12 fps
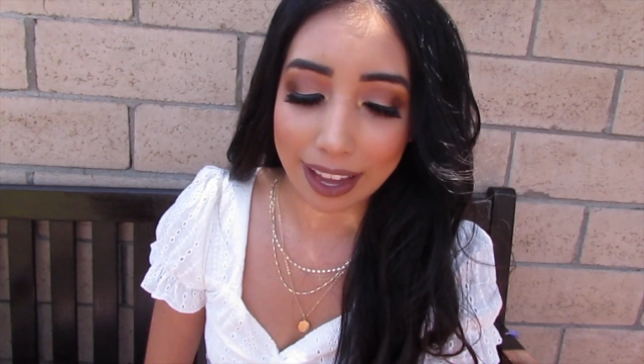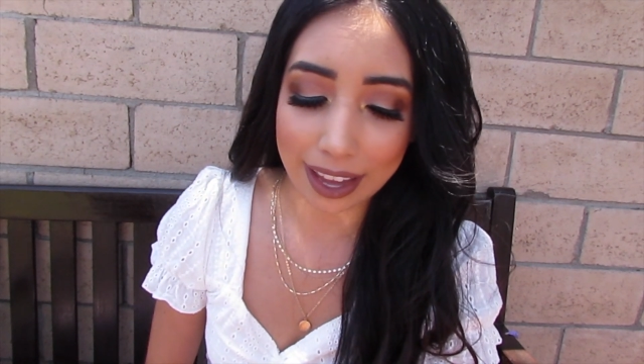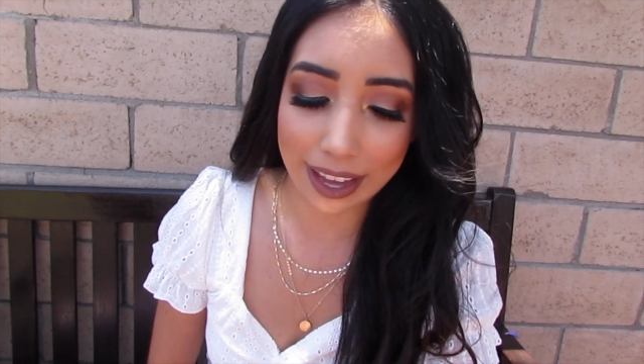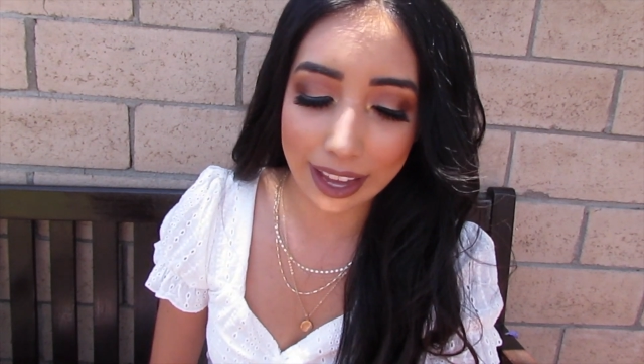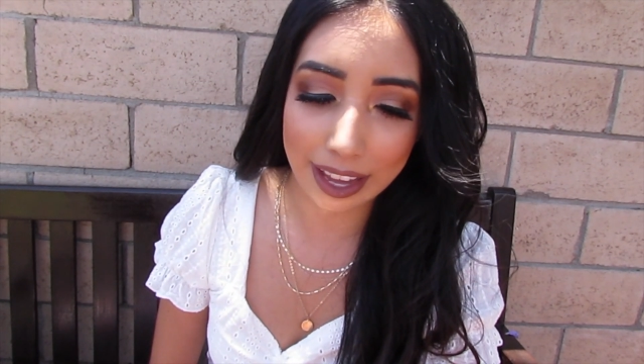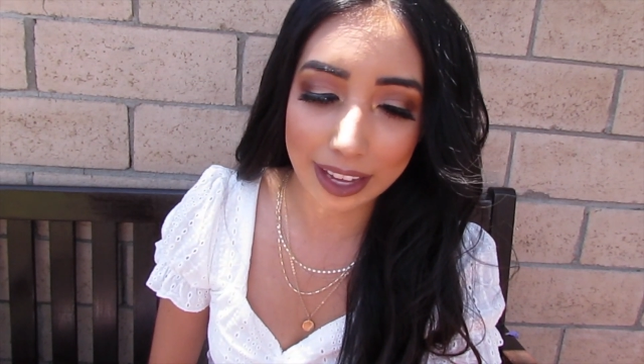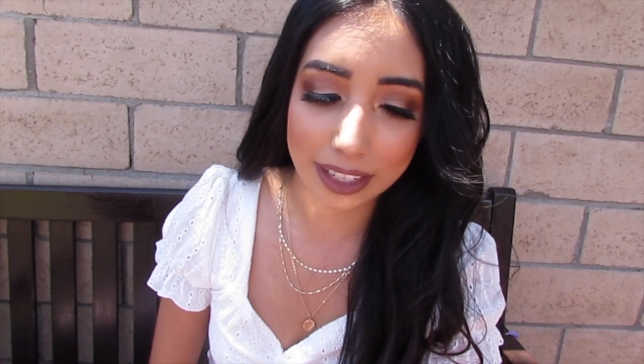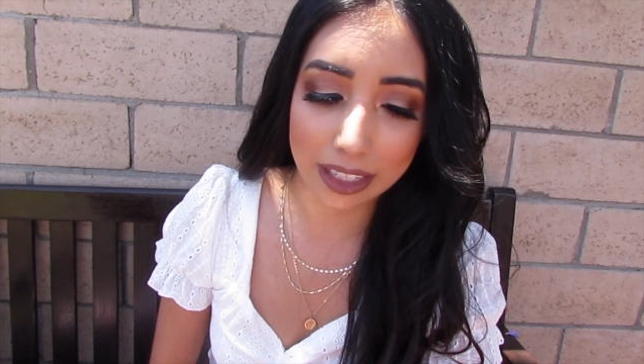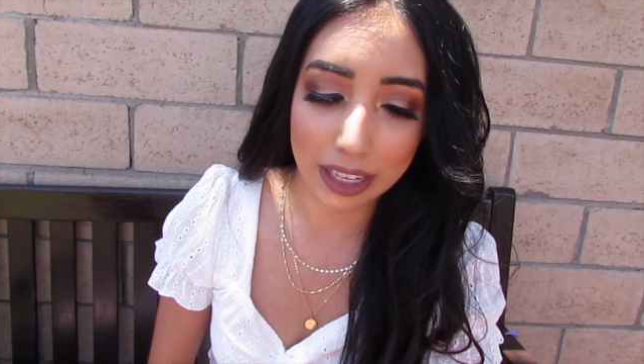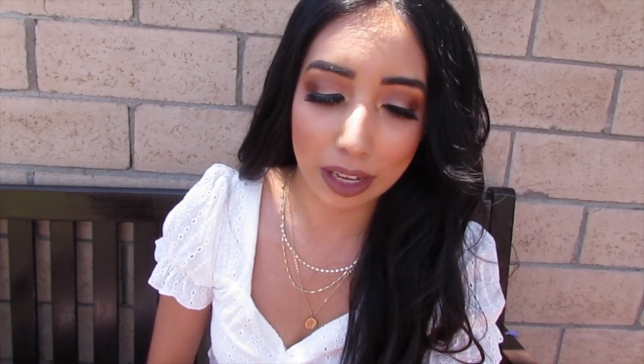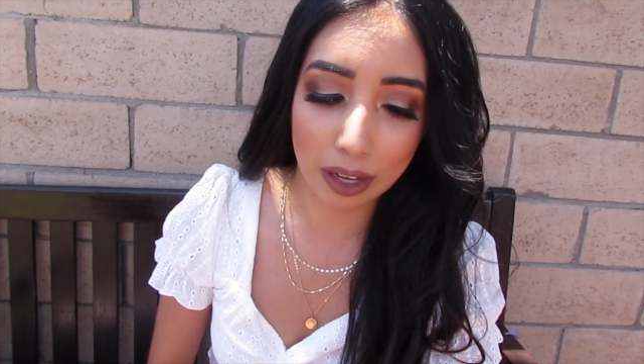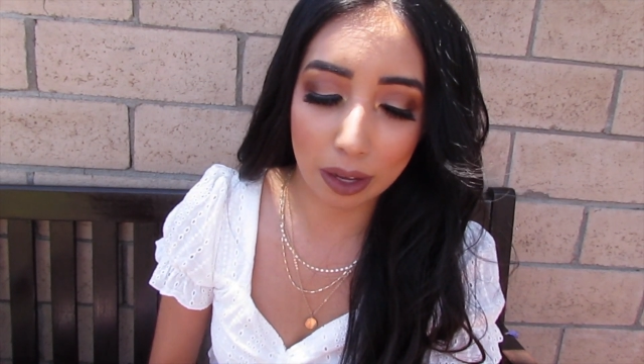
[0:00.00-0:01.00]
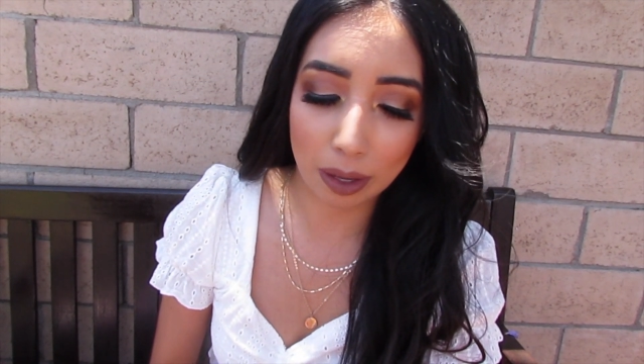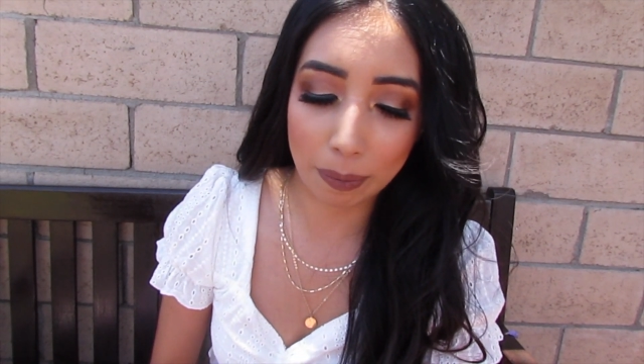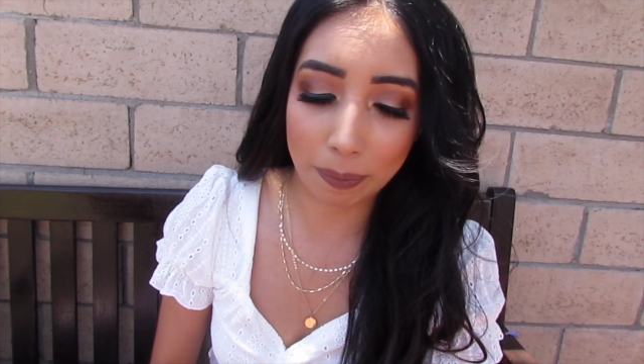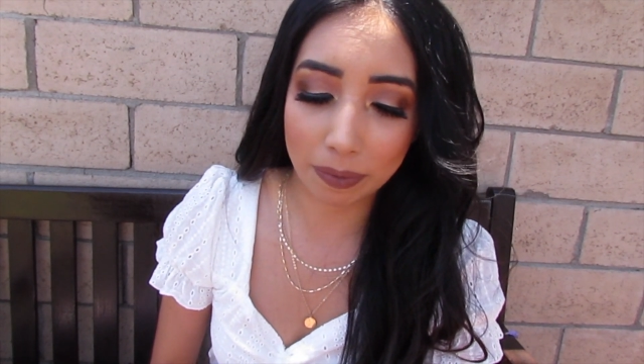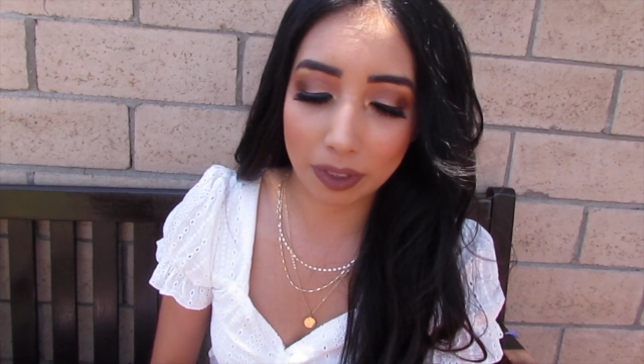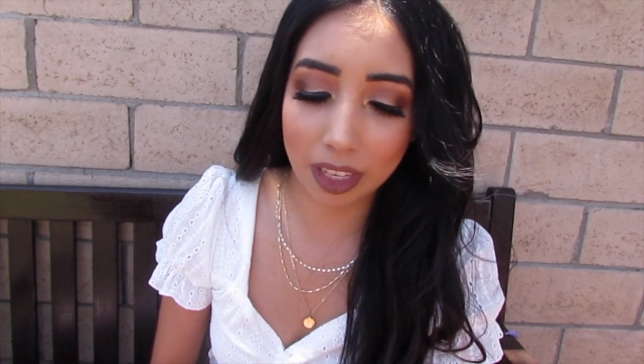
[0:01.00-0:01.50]
and
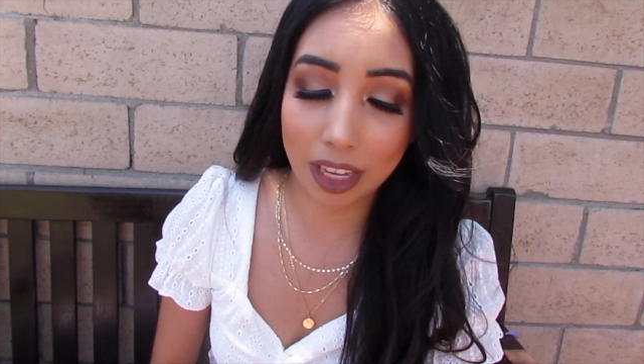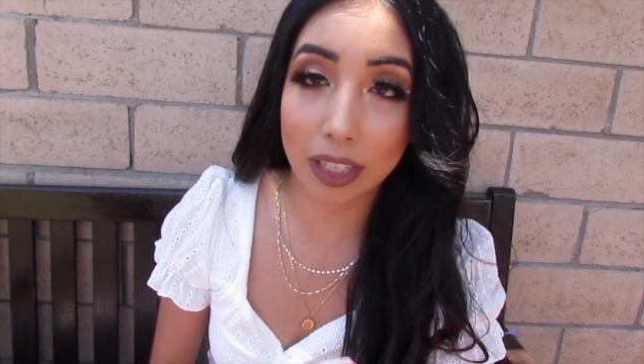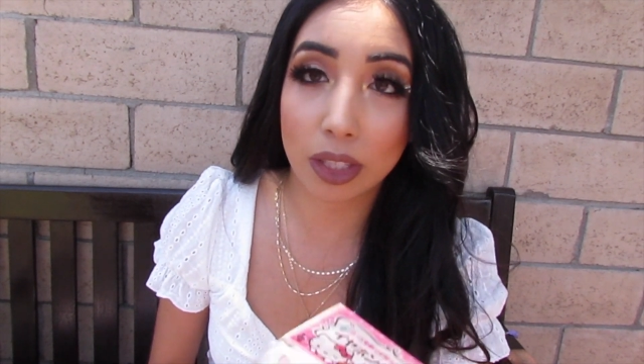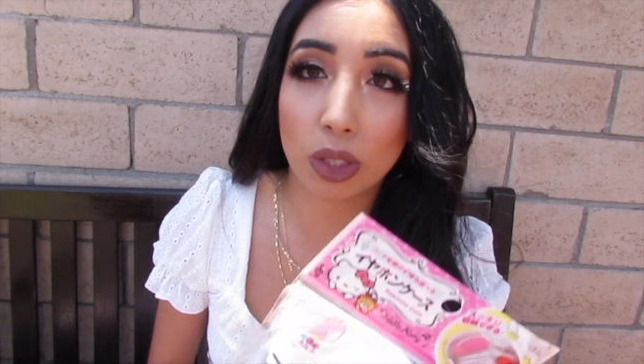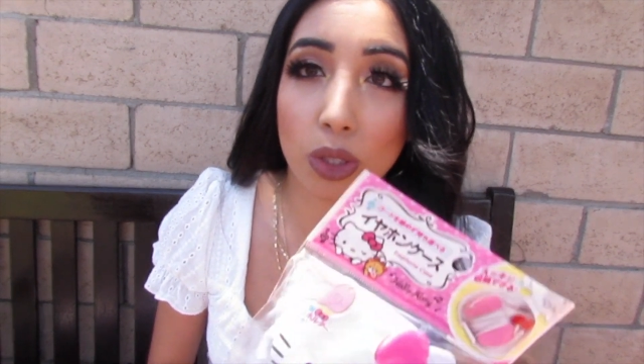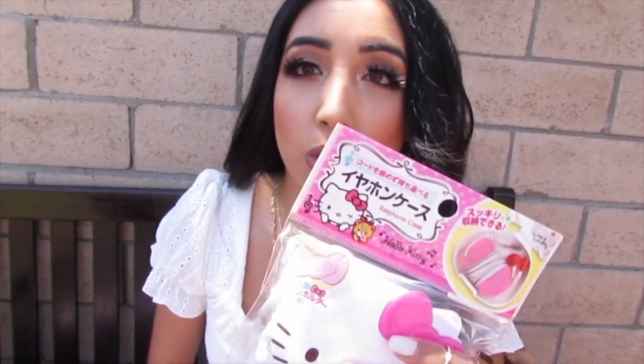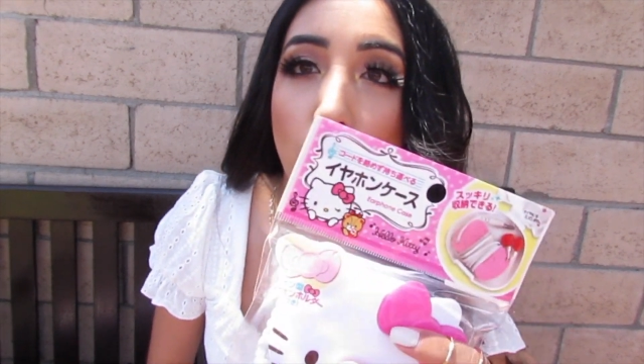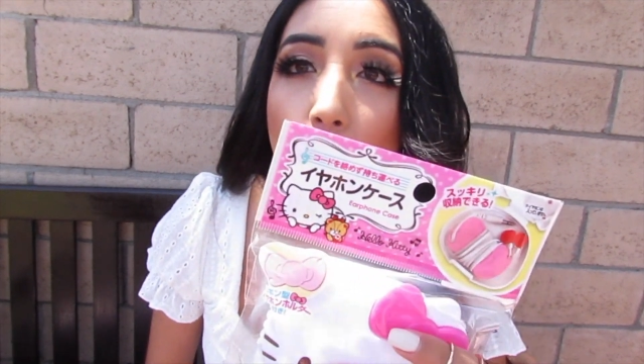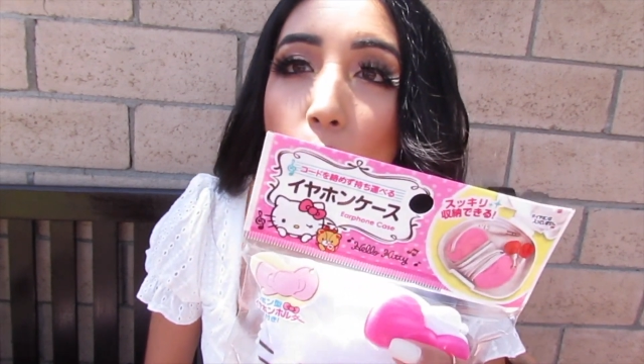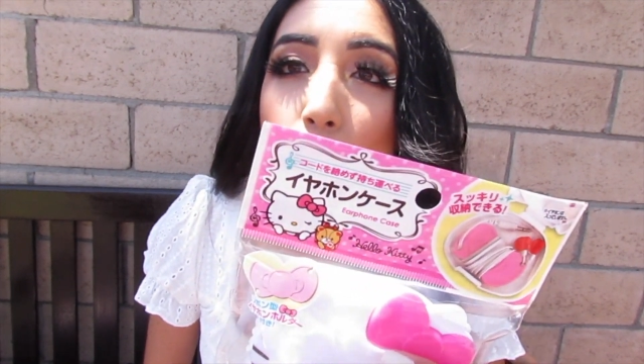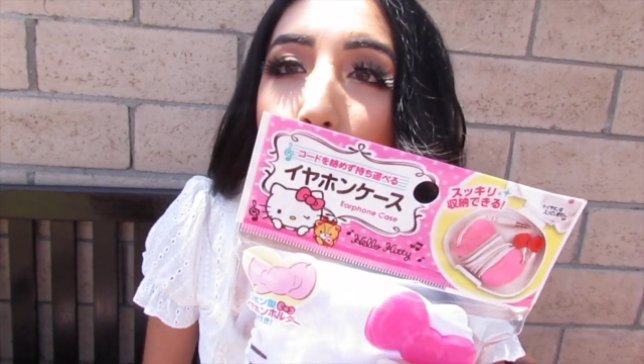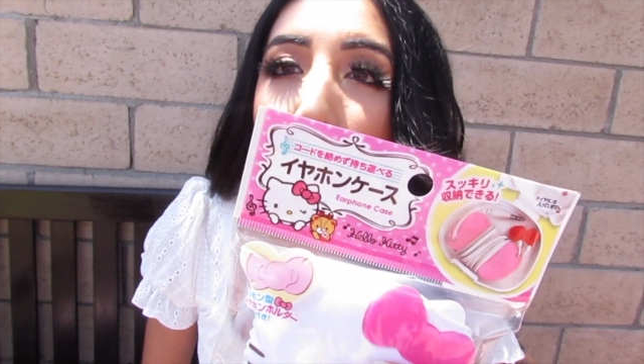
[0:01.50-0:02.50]
it's so